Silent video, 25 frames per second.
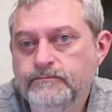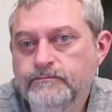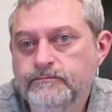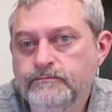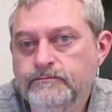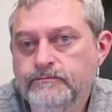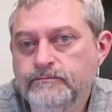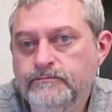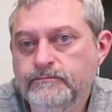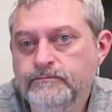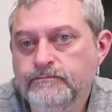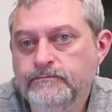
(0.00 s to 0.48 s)

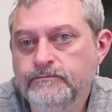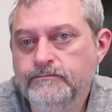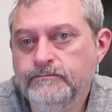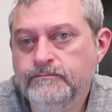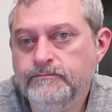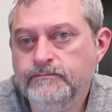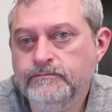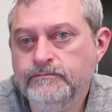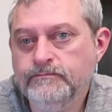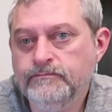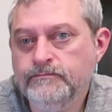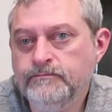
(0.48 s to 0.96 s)

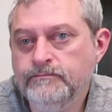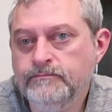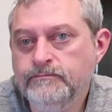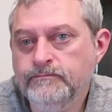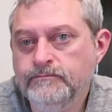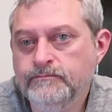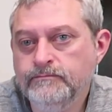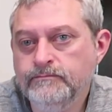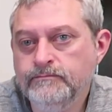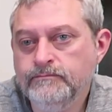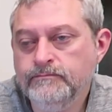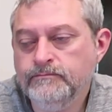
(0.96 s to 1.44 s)

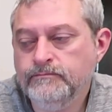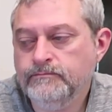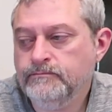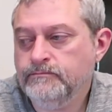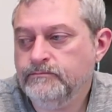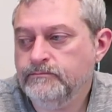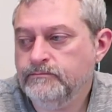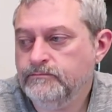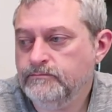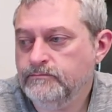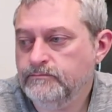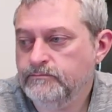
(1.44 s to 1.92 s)

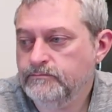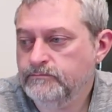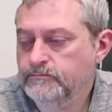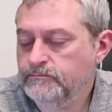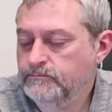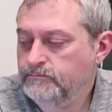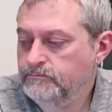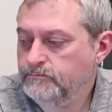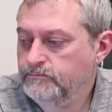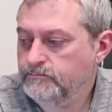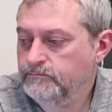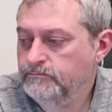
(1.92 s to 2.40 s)

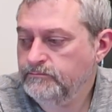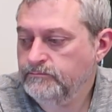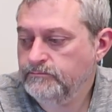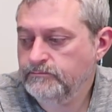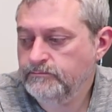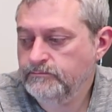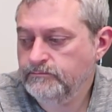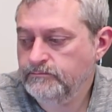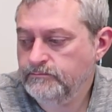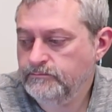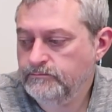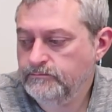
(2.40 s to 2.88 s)

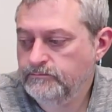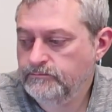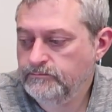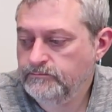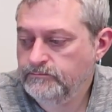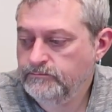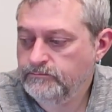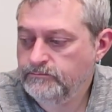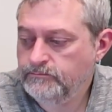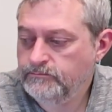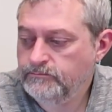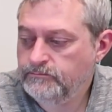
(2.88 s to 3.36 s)

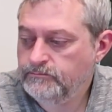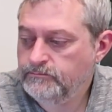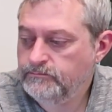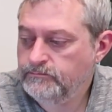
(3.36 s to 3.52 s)
No words are spoken by the person on screen.